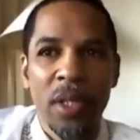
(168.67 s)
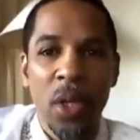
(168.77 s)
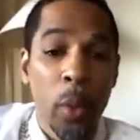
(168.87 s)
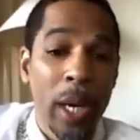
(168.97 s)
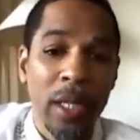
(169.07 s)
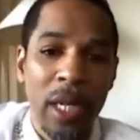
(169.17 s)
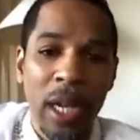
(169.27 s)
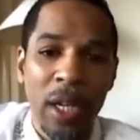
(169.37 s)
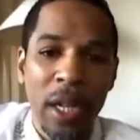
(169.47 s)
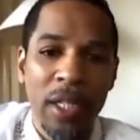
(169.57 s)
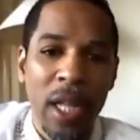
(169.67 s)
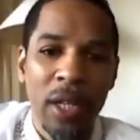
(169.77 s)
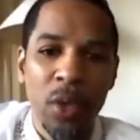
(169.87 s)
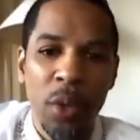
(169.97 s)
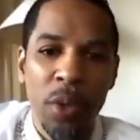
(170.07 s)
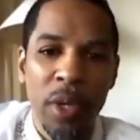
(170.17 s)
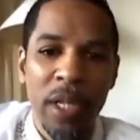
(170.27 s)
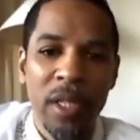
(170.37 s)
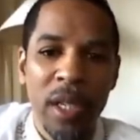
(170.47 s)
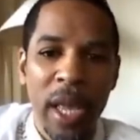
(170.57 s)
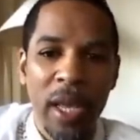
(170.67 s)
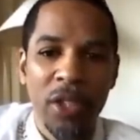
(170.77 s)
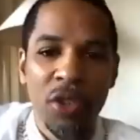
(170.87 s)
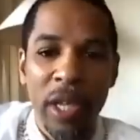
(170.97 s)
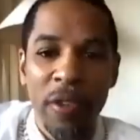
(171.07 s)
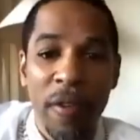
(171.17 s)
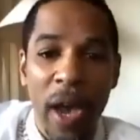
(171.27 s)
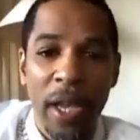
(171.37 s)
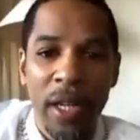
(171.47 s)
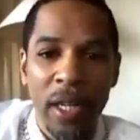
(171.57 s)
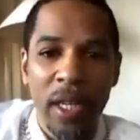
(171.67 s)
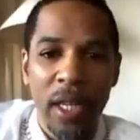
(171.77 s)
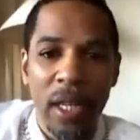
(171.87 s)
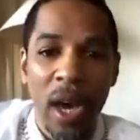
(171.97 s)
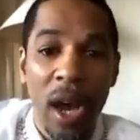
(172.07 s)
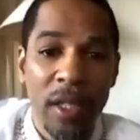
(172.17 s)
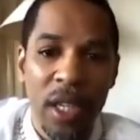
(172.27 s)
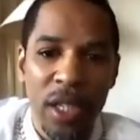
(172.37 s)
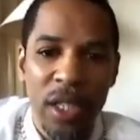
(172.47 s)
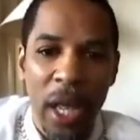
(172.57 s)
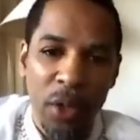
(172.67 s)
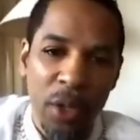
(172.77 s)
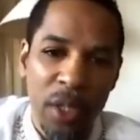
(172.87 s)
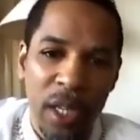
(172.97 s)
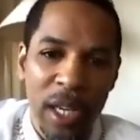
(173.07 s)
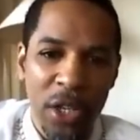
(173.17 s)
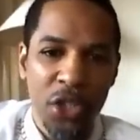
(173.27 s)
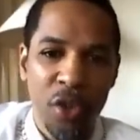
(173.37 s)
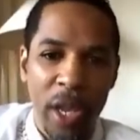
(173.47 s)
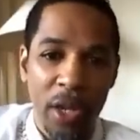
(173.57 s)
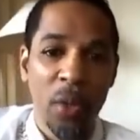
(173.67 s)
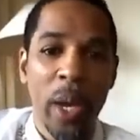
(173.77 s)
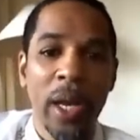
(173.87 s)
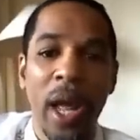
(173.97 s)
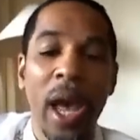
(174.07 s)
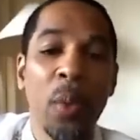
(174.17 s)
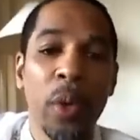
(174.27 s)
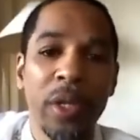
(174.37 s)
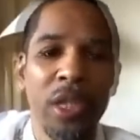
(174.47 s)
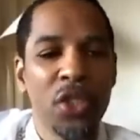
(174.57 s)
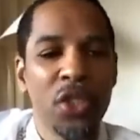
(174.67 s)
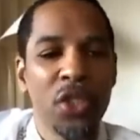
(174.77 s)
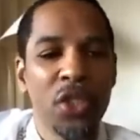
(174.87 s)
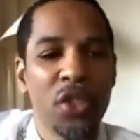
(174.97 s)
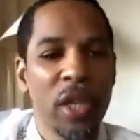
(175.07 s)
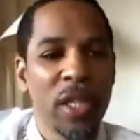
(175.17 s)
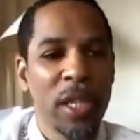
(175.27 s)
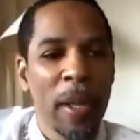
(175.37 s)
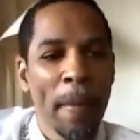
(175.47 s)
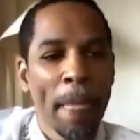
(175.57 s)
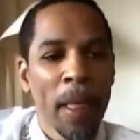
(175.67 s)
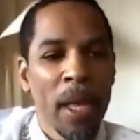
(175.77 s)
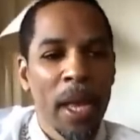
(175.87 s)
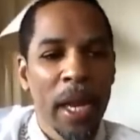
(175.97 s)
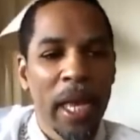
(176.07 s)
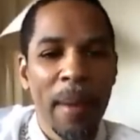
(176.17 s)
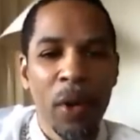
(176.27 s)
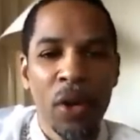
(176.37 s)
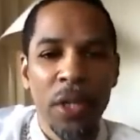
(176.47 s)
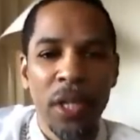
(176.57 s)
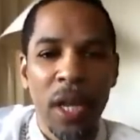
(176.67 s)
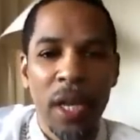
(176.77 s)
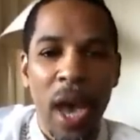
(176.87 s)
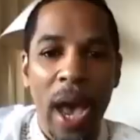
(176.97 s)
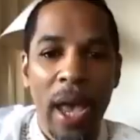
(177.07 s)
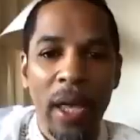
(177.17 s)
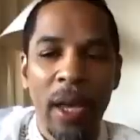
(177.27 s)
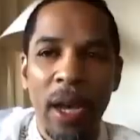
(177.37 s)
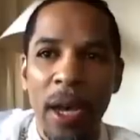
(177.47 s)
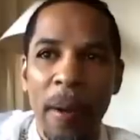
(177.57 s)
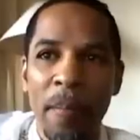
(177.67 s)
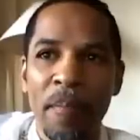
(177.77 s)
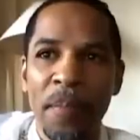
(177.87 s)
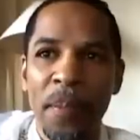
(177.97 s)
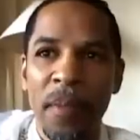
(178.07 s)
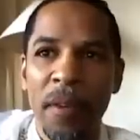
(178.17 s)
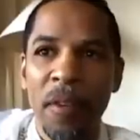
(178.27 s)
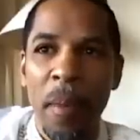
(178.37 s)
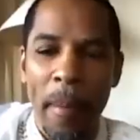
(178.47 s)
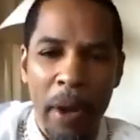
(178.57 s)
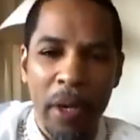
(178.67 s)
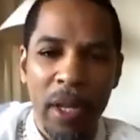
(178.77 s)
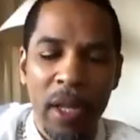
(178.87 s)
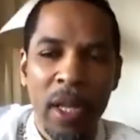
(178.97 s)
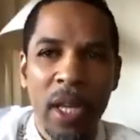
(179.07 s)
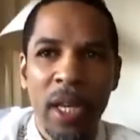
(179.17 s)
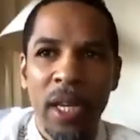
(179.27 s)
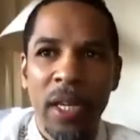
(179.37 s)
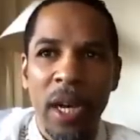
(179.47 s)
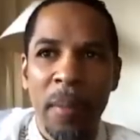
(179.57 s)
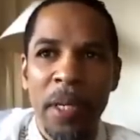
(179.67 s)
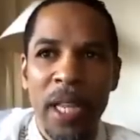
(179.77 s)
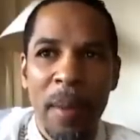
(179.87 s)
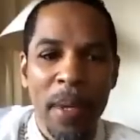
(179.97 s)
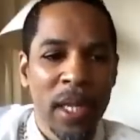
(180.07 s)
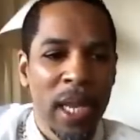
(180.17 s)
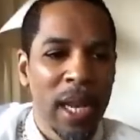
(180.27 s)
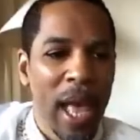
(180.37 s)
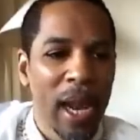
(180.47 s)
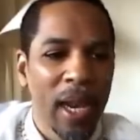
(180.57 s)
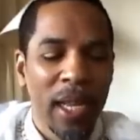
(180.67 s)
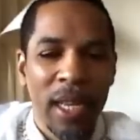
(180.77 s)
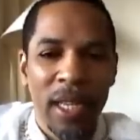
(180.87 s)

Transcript: so what I did, I started to look through the internet and try to find artists that could illustrate in the way that I wanted it to be illustrated. And I came across a guy from America. His name is Hilal